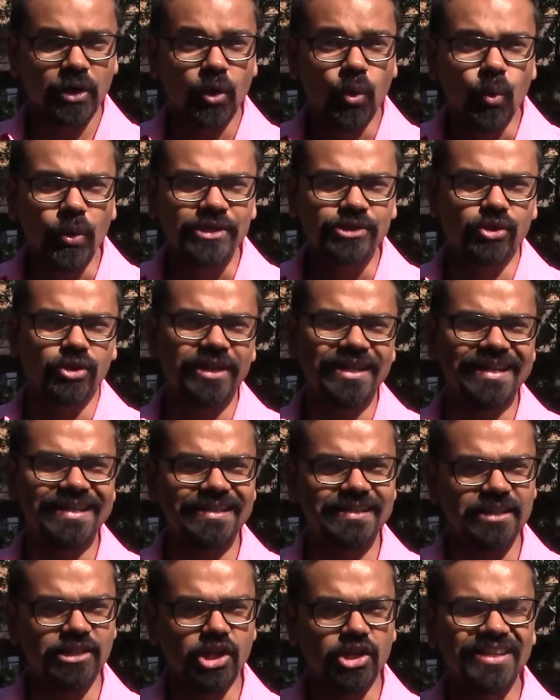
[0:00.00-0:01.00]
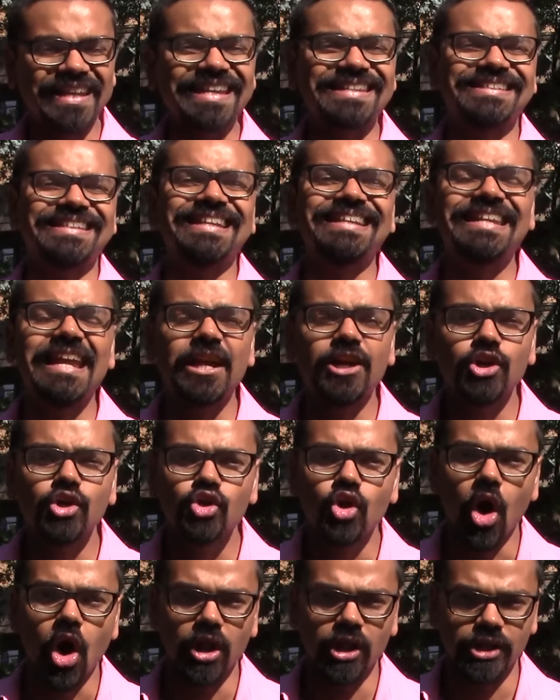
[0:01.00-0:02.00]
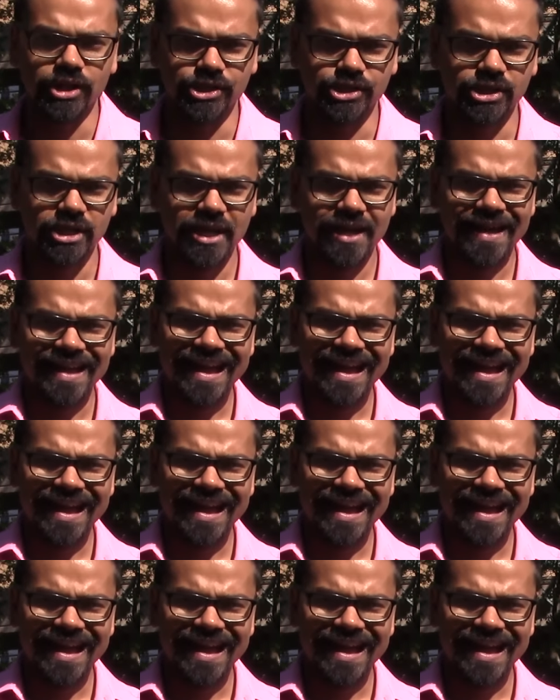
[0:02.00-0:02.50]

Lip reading: quiz oriented. You're testing their knowledge.